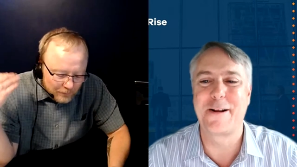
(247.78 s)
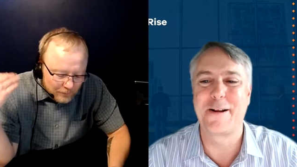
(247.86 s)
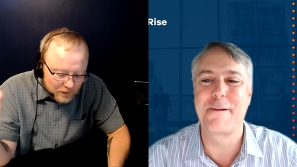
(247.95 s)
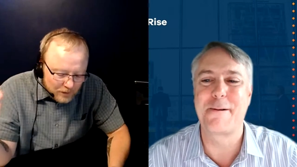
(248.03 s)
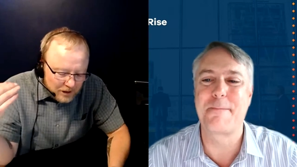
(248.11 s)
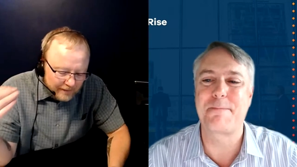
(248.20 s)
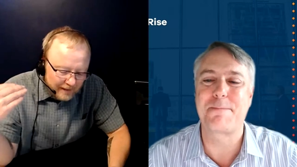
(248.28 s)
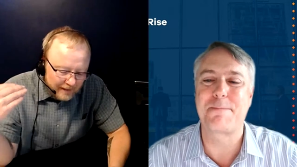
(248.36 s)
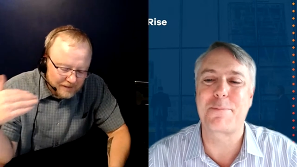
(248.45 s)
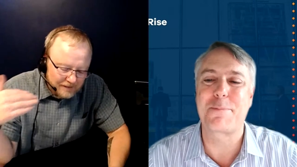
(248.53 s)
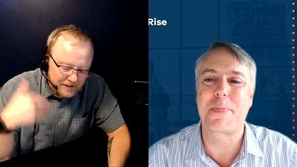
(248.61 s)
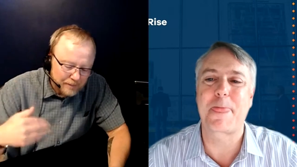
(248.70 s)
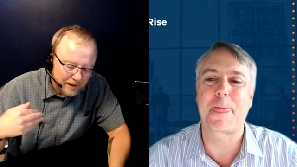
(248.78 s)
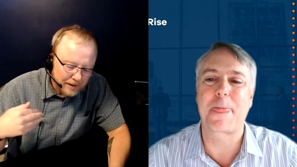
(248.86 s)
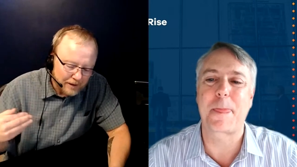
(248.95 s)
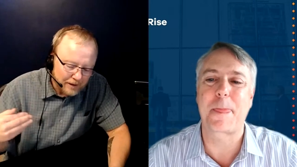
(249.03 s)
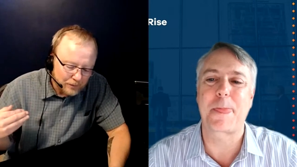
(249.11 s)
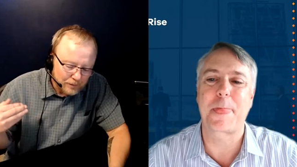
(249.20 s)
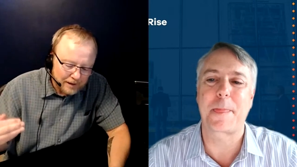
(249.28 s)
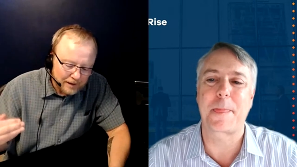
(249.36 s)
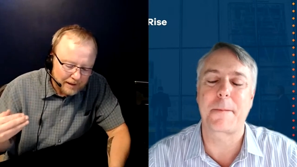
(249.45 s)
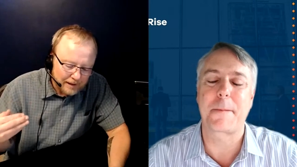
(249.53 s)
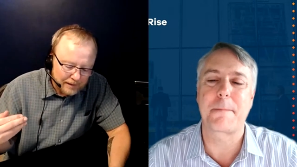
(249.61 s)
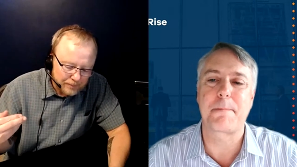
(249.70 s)
Speaker 1: unfortunately, that sent me on a
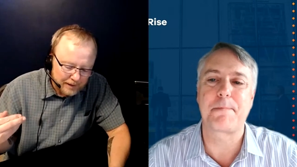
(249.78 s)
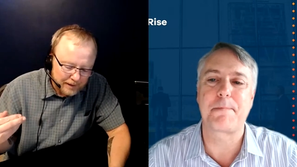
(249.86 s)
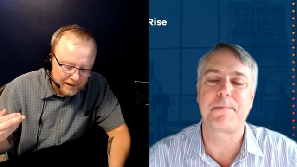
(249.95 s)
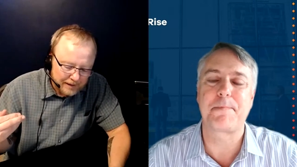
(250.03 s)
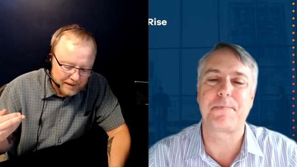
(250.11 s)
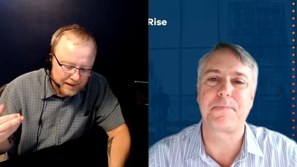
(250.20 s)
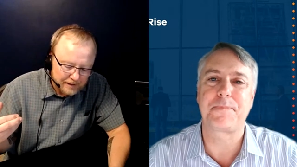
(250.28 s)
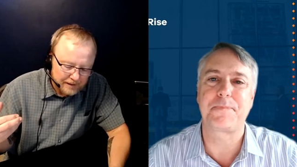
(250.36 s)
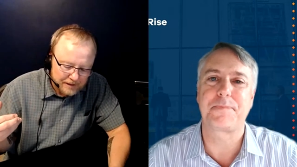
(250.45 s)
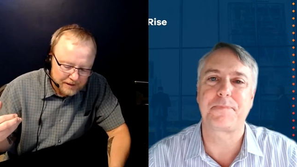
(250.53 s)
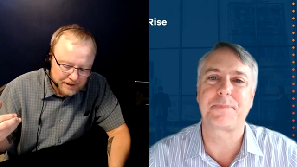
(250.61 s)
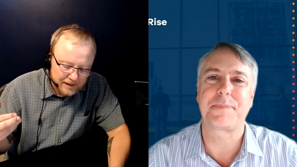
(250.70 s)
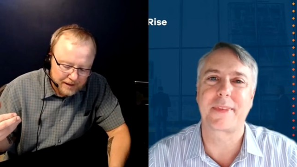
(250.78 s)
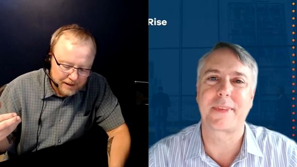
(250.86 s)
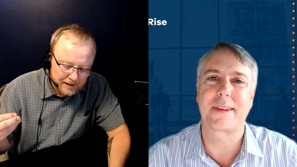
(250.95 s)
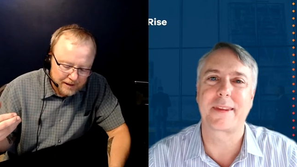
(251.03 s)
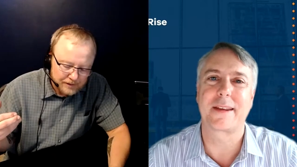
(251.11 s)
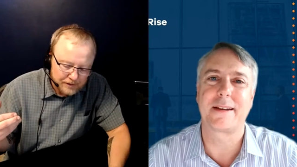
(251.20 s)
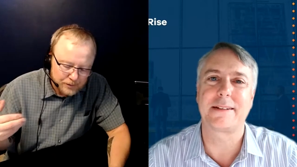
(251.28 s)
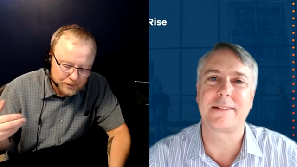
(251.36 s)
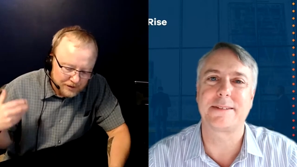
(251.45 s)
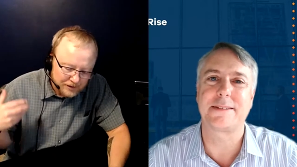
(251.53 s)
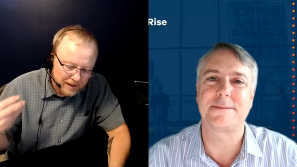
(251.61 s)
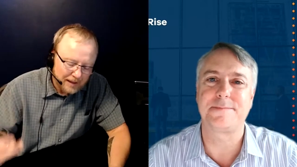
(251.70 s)
really pretty intense uh,
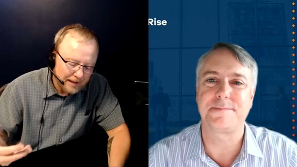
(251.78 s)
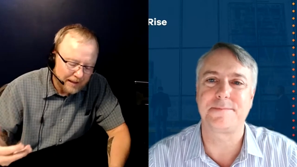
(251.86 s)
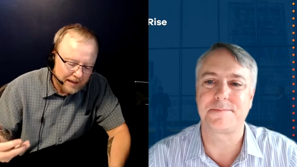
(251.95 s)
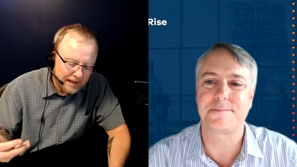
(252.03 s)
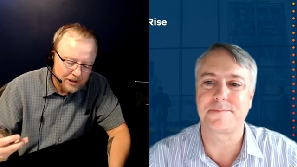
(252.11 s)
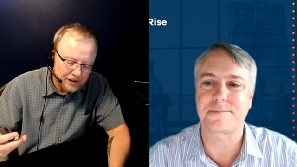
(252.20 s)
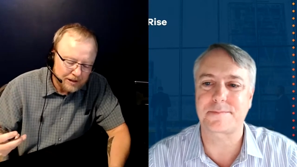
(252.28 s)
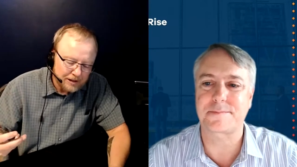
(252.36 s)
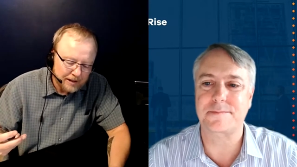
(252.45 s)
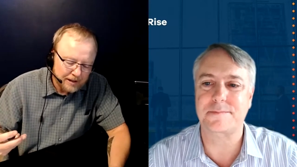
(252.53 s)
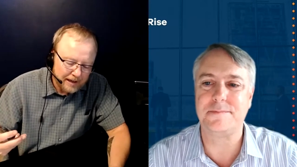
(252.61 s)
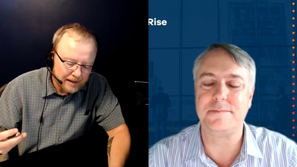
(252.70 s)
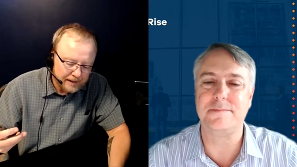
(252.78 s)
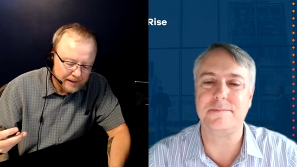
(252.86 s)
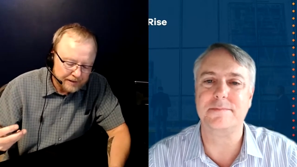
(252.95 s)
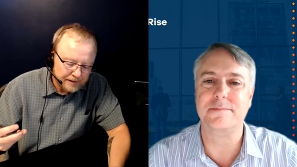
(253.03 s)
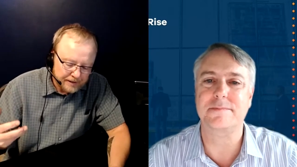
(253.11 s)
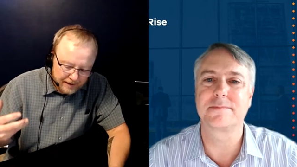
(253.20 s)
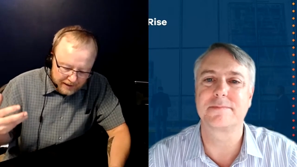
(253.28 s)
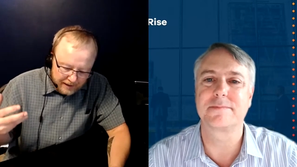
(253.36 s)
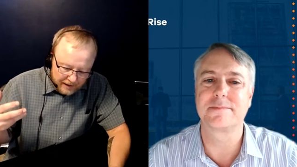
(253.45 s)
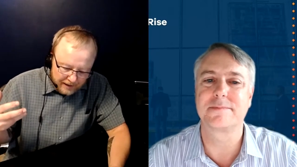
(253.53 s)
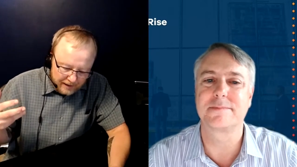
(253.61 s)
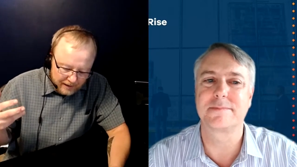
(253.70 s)
suicidal ideation and
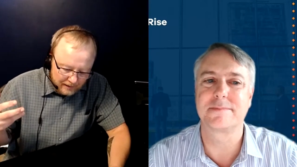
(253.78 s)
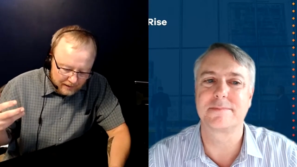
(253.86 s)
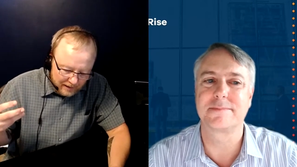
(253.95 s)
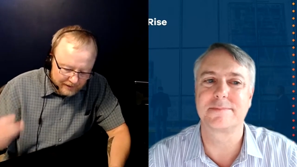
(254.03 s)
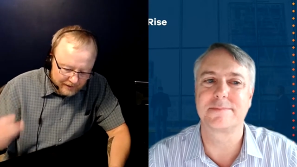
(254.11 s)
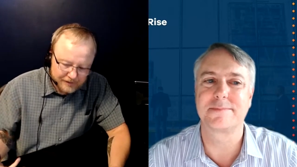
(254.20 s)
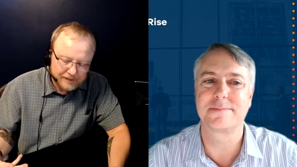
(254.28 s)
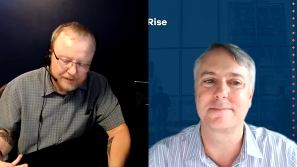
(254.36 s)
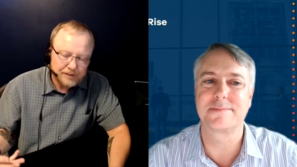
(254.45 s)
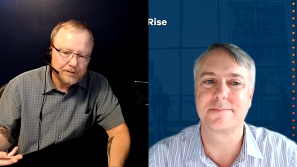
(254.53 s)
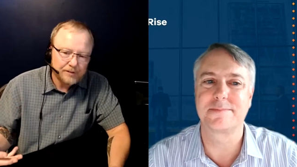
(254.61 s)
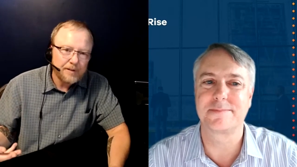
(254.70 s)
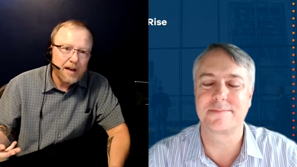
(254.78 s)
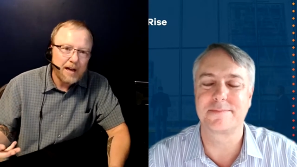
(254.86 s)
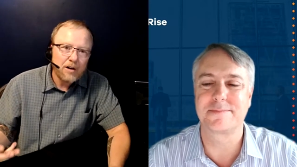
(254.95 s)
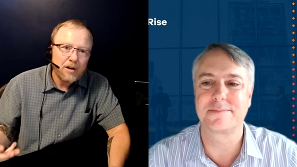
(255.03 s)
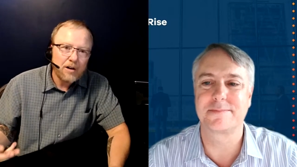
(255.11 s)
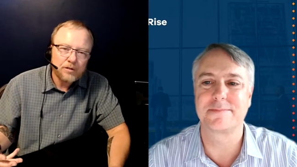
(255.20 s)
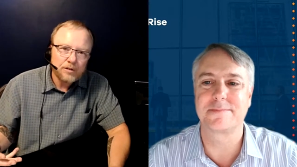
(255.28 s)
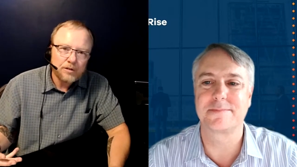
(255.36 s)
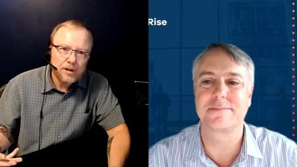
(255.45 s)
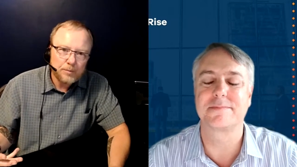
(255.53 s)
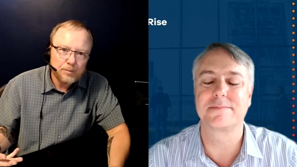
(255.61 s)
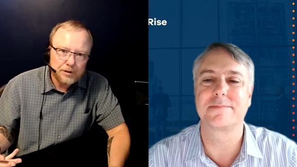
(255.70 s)
uh, a lot of excessive alcohol
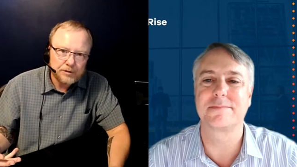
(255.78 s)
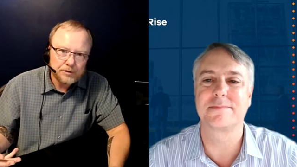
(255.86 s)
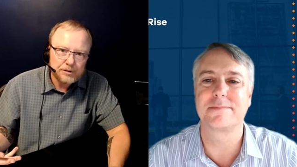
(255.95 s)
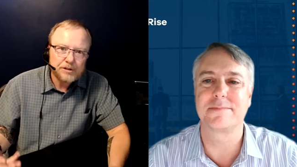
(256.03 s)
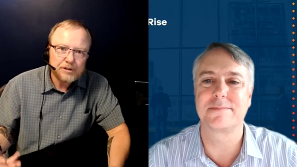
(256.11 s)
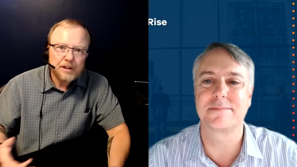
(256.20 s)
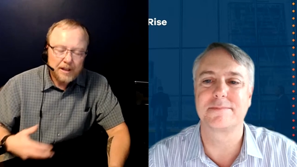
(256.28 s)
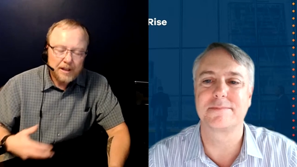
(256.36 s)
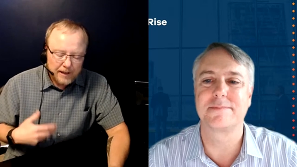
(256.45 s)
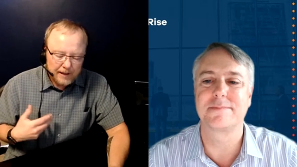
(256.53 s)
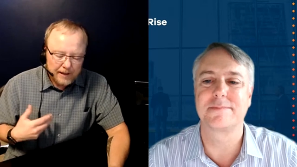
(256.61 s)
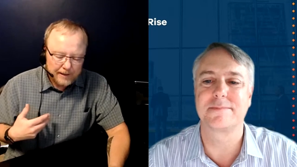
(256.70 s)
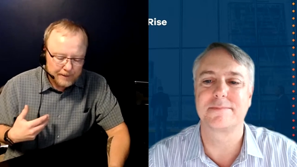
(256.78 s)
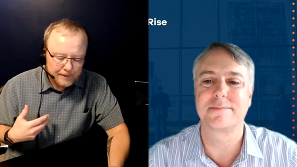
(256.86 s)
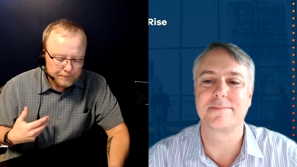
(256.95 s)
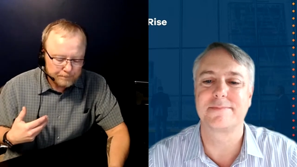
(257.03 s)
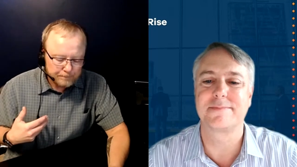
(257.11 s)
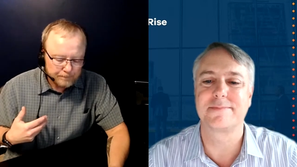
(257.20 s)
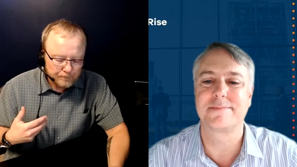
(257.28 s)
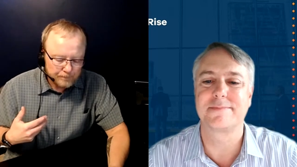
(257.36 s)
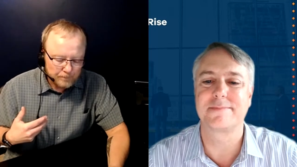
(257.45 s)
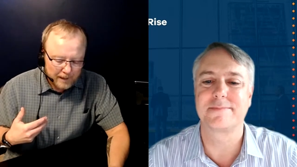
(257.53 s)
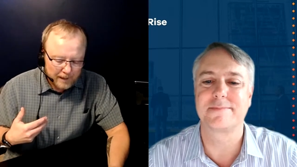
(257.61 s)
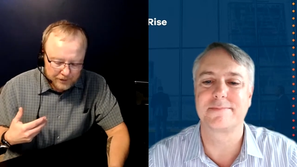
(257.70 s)
abuse. Um,
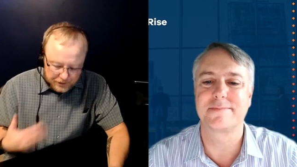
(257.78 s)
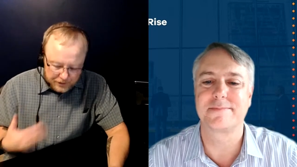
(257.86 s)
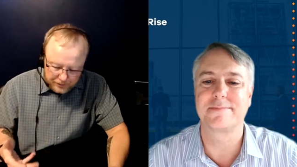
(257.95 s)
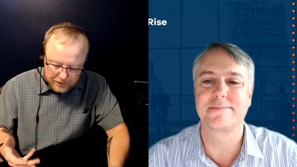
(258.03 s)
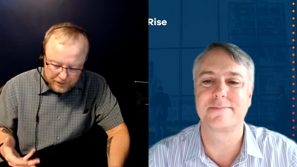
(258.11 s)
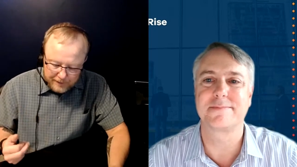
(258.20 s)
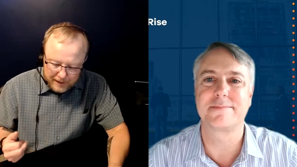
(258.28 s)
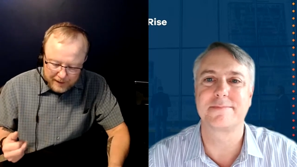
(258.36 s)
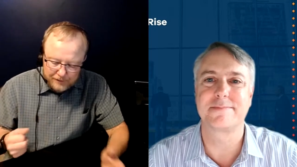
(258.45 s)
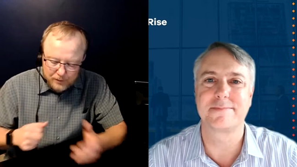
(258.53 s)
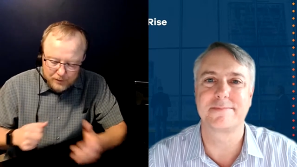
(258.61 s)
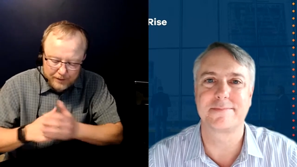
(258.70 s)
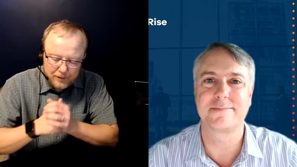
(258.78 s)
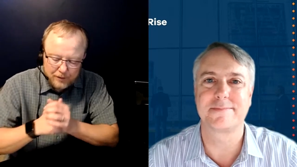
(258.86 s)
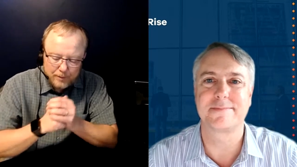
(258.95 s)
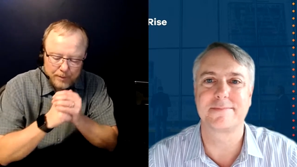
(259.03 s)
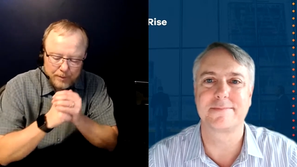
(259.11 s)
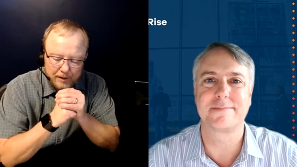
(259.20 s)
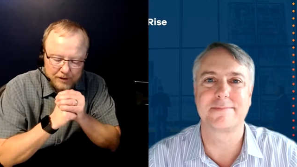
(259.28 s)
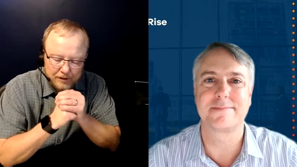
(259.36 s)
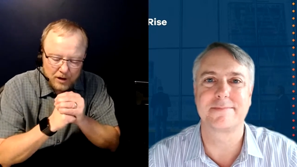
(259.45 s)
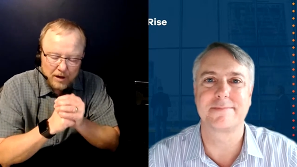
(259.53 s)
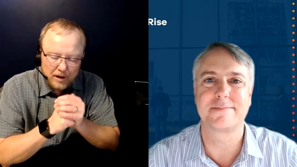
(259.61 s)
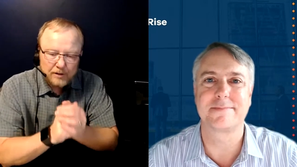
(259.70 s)
my junior year of high school, I drove my parents'
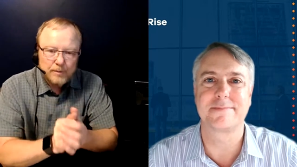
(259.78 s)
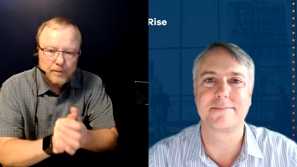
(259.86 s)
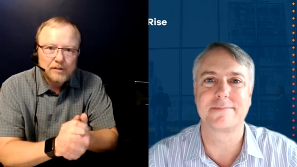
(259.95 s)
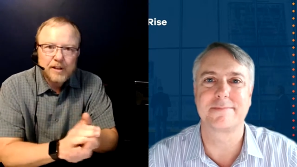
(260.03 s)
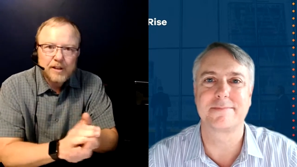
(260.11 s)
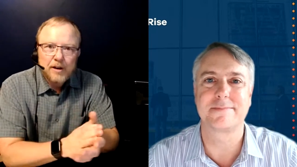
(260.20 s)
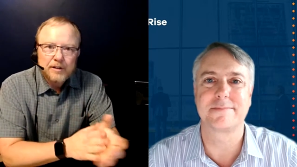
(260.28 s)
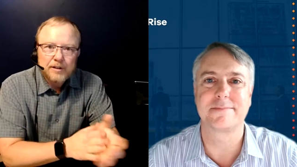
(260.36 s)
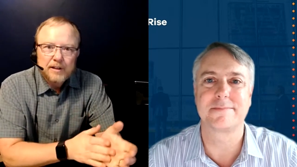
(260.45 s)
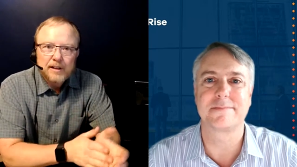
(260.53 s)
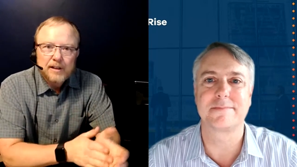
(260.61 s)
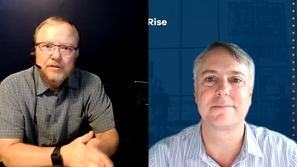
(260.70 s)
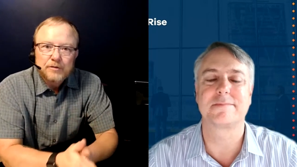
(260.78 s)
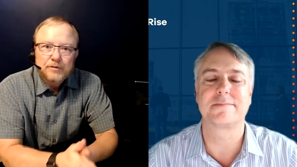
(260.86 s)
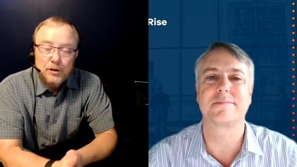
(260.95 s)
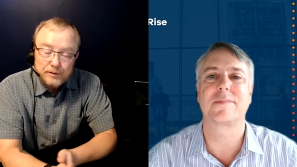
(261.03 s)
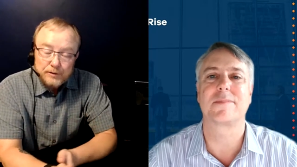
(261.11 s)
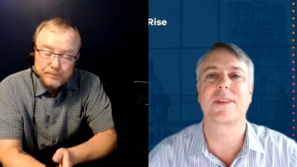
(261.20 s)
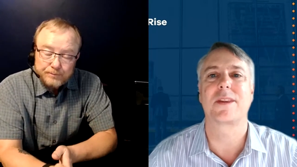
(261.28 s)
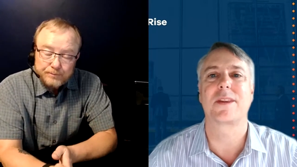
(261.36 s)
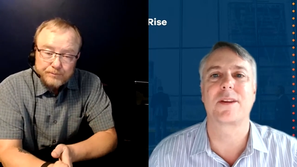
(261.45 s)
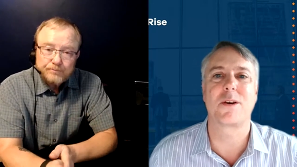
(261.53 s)
car 100 miles an hour down a country road,